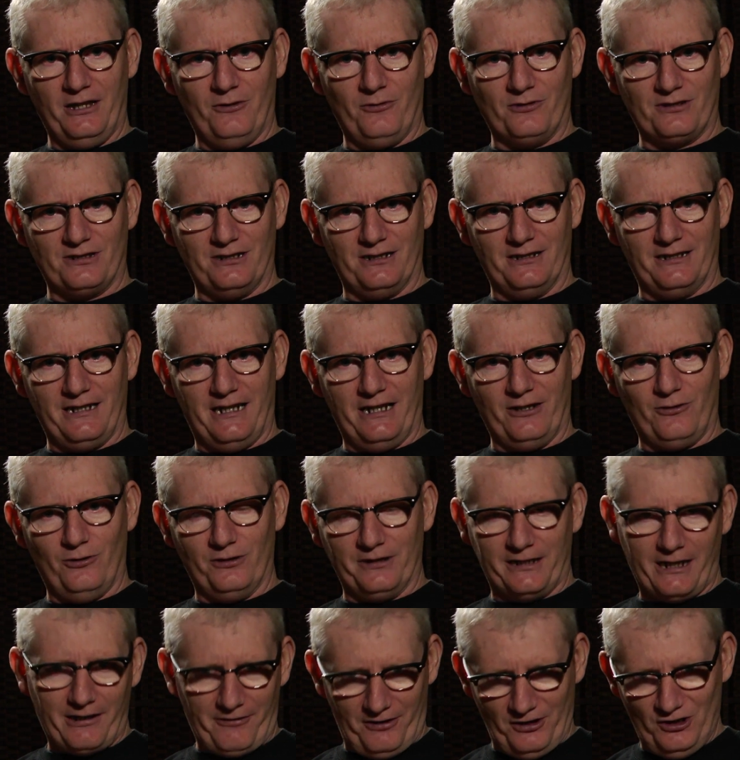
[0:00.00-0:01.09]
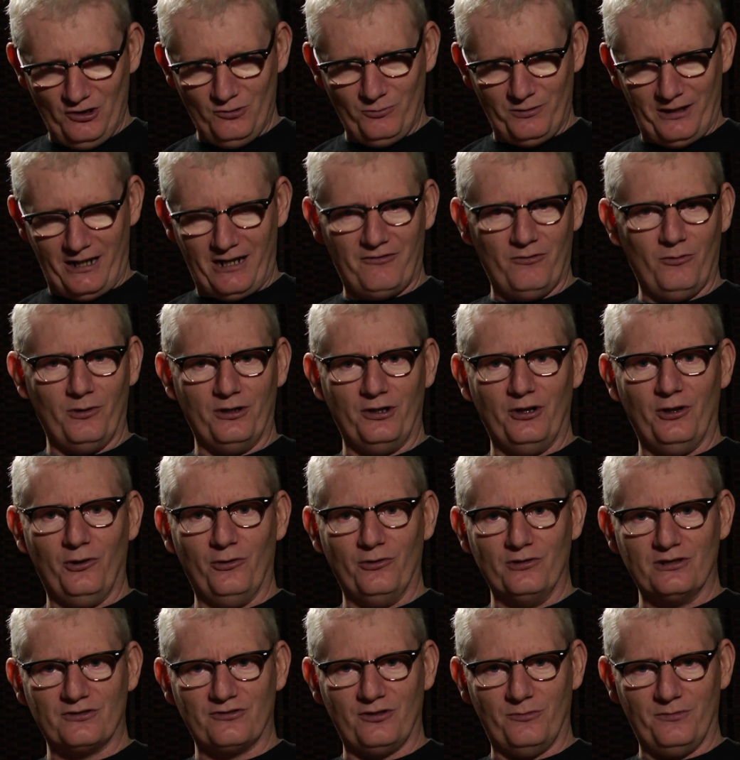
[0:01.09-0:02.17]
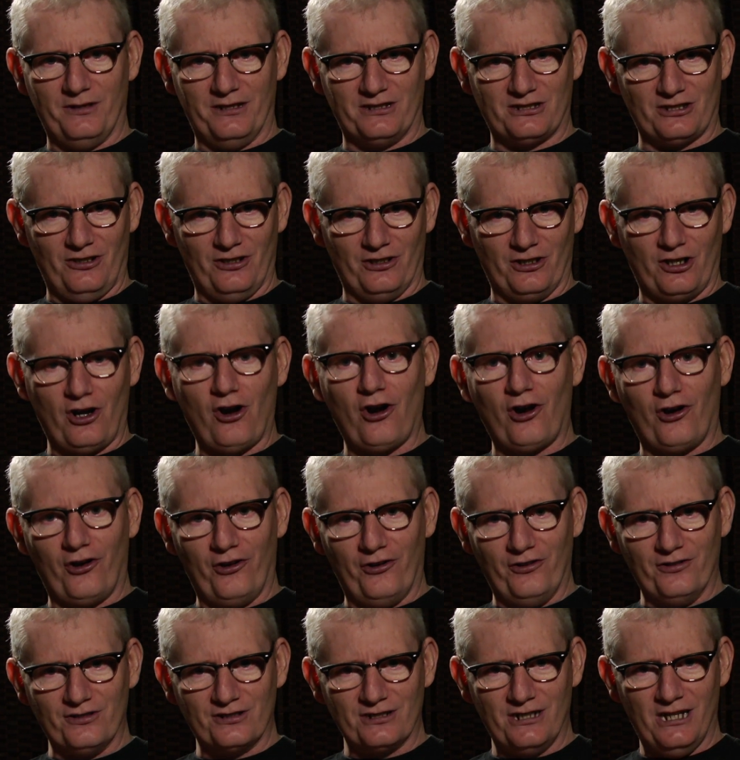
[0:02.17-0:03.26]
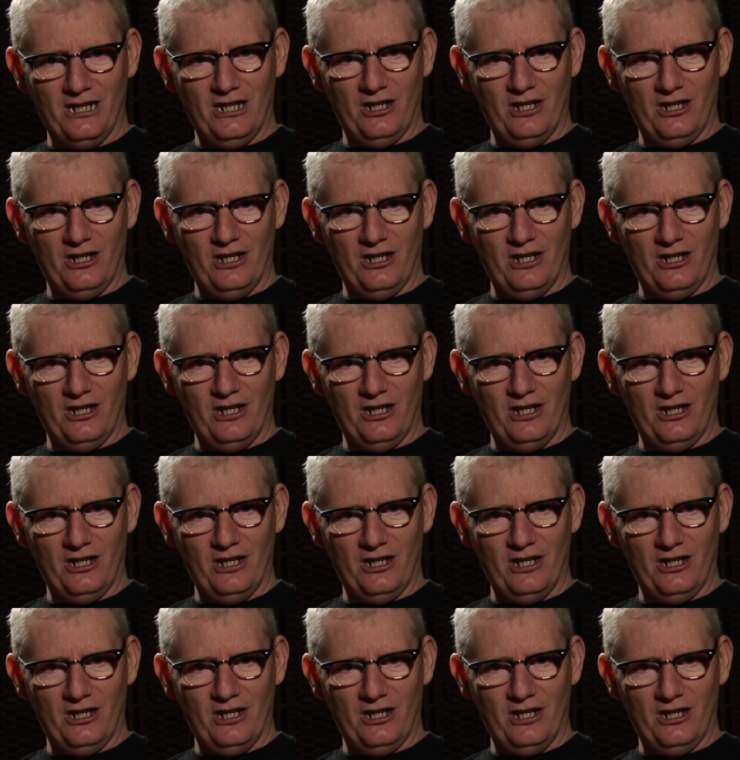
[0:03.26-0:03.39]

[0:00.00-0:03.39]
There was a guy called Gary Newman that everyone knows from this song Cars.